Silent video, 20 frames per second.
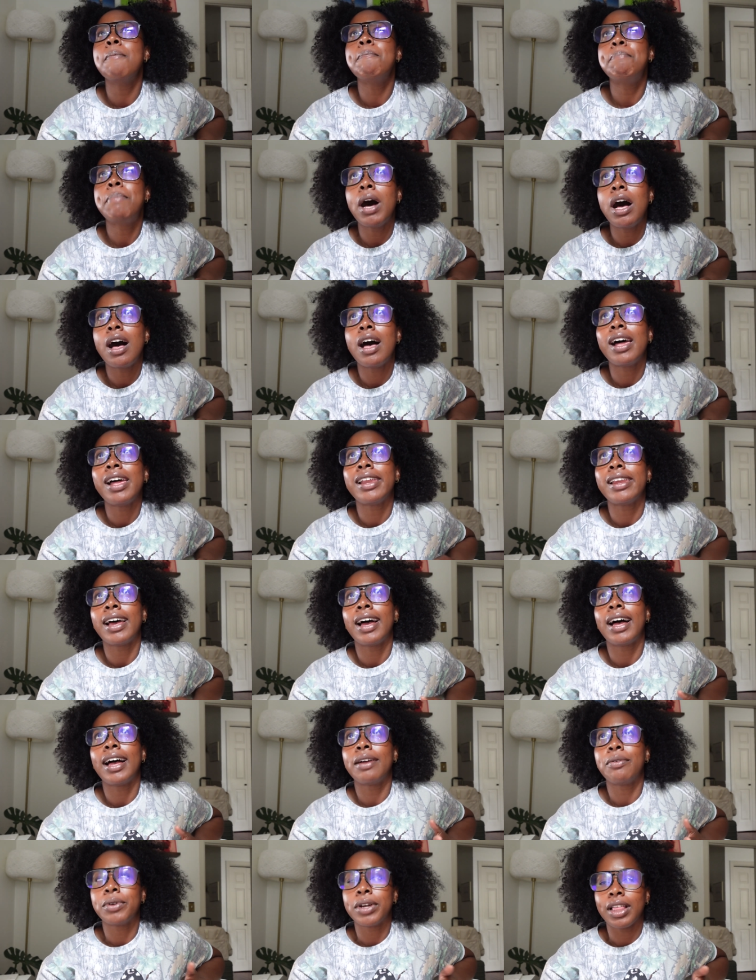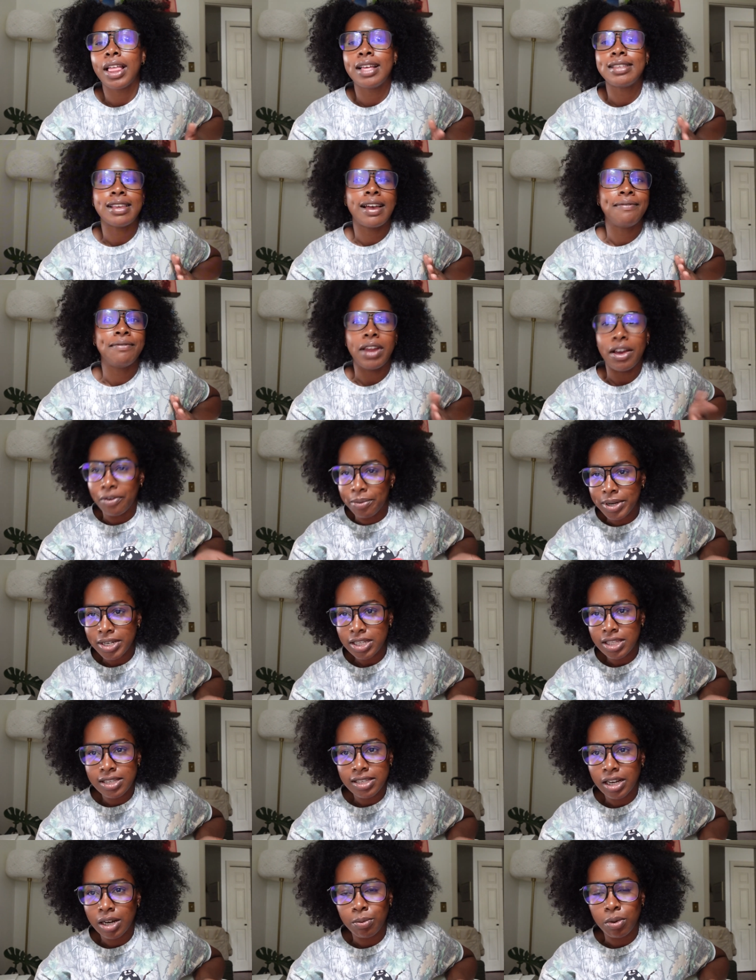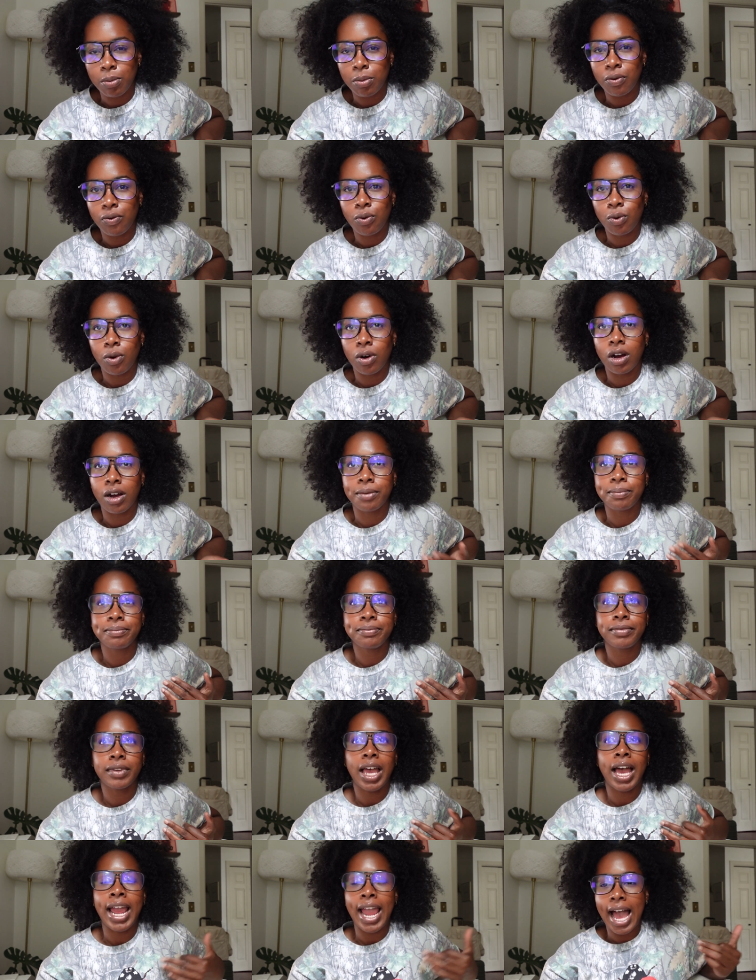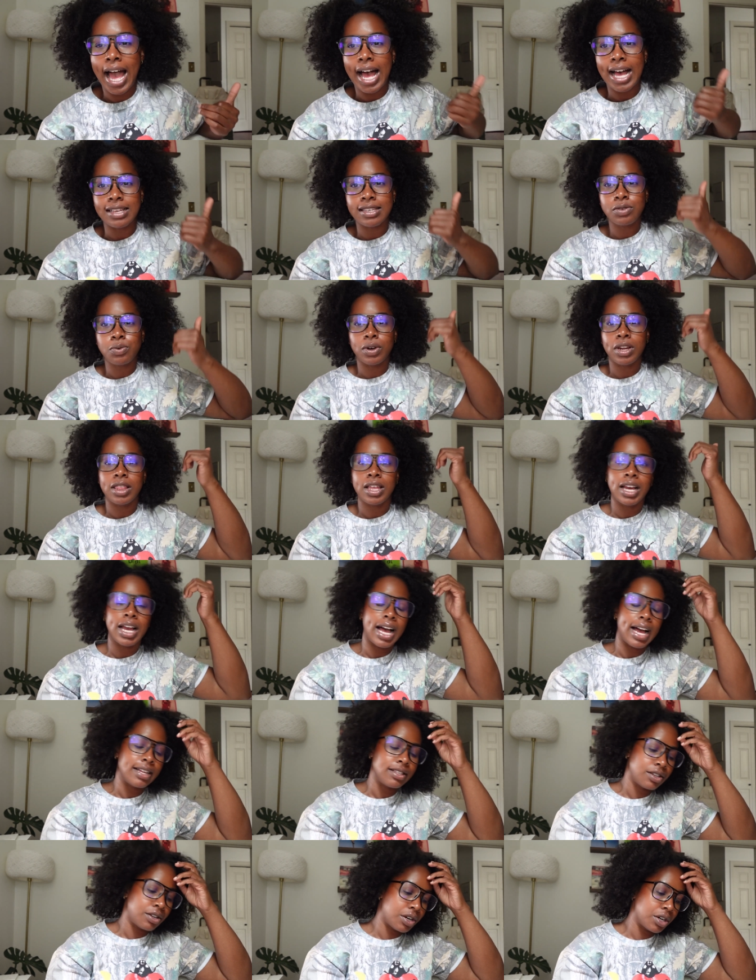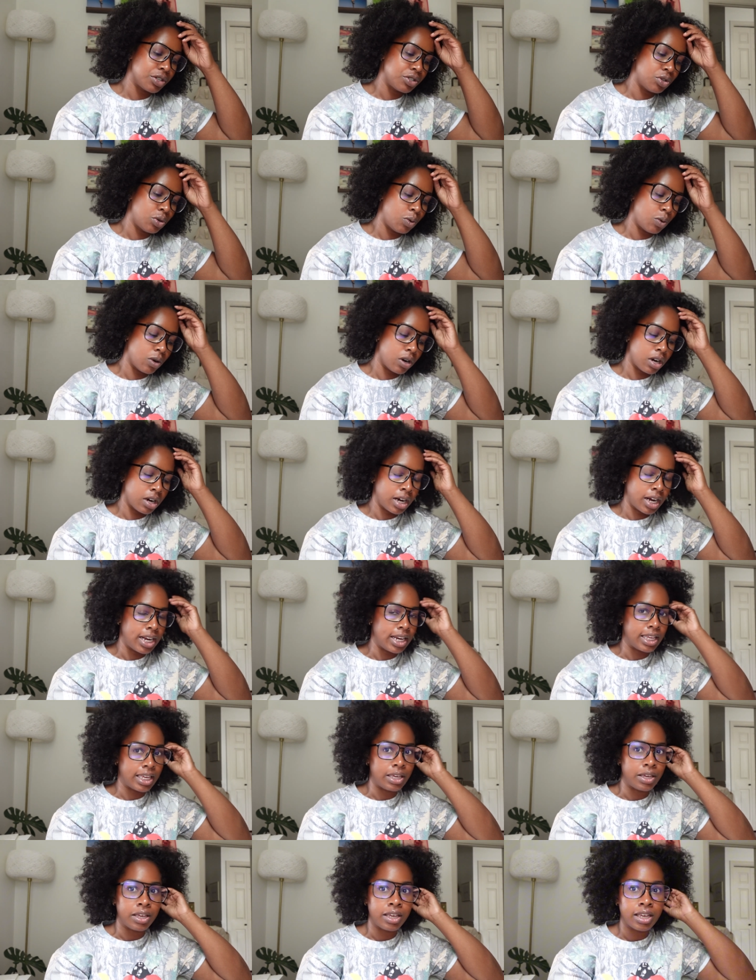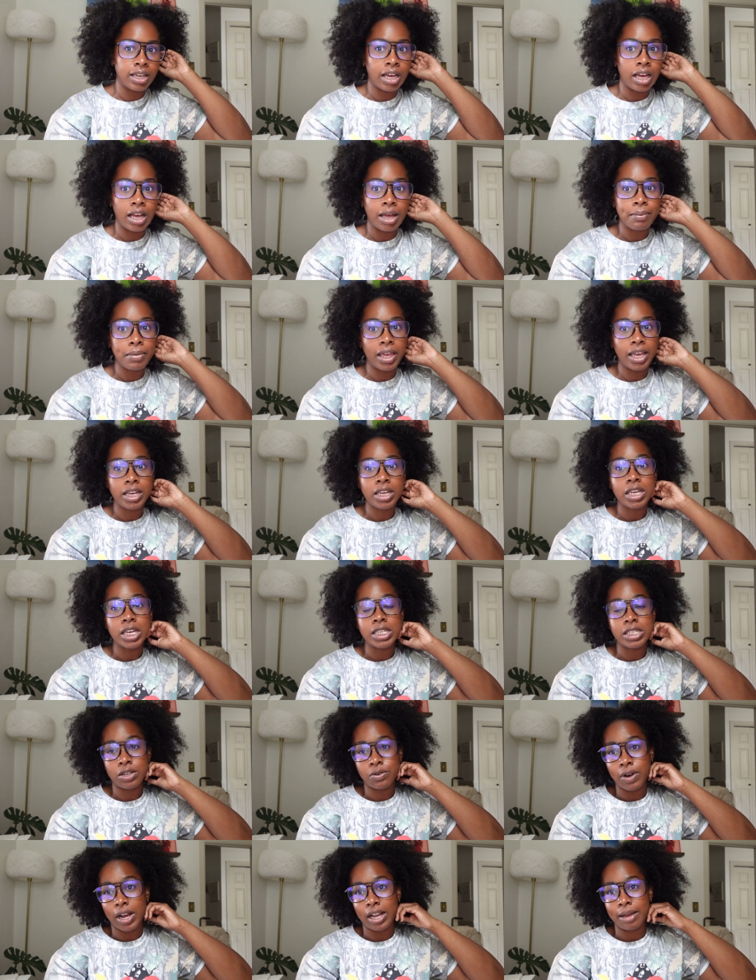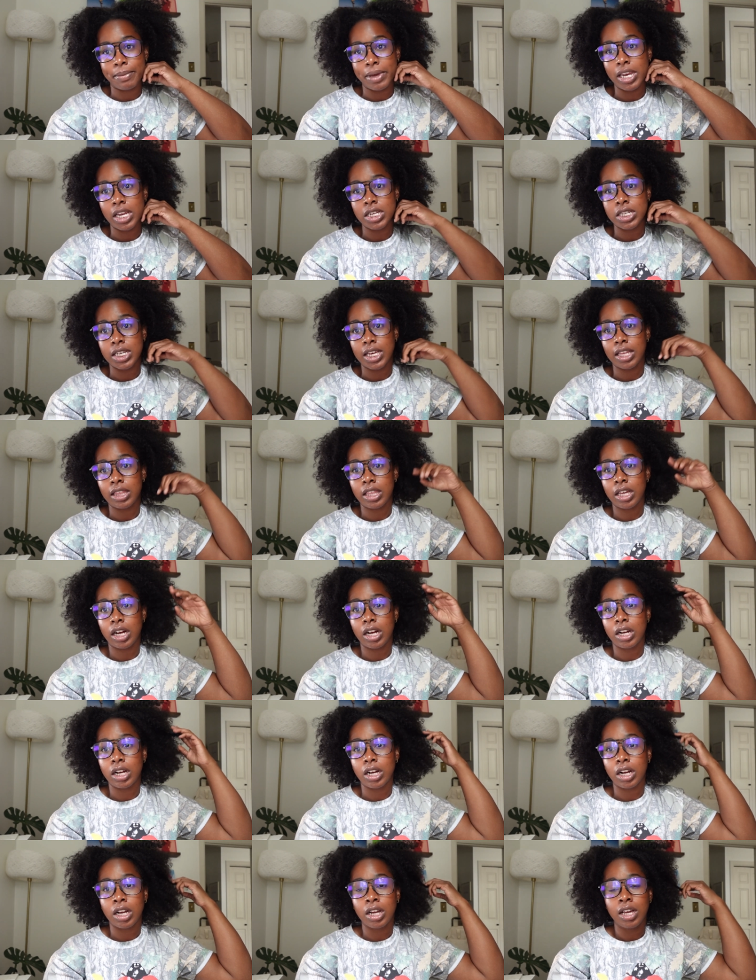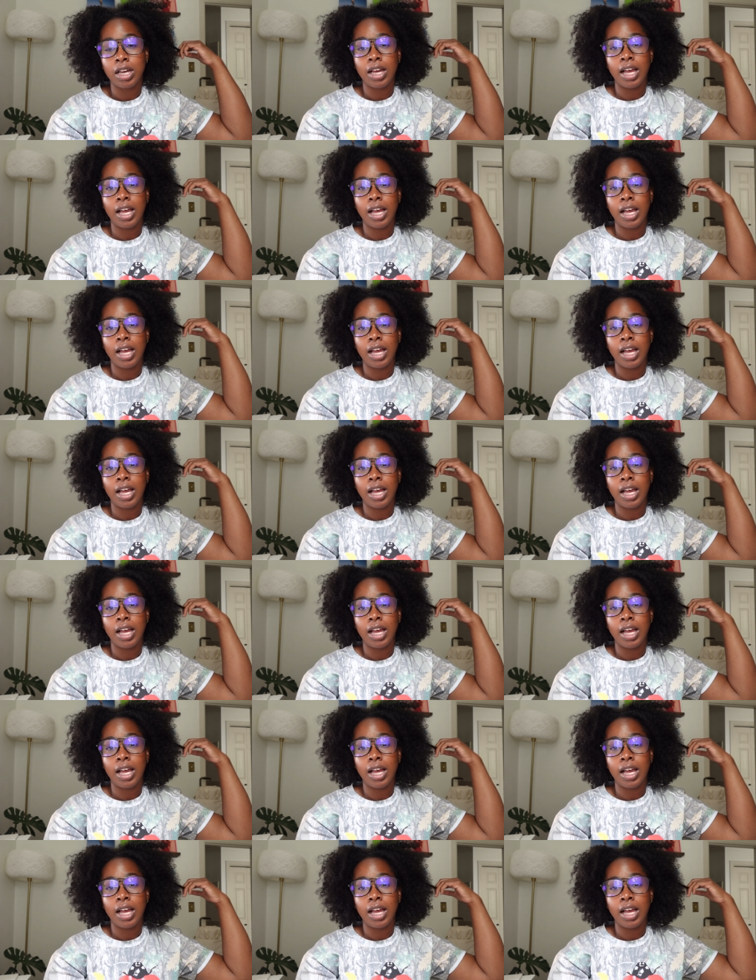But I realized I've never been to this airport before. I asked one of the guides on our tour, and he like, is it recommended to get there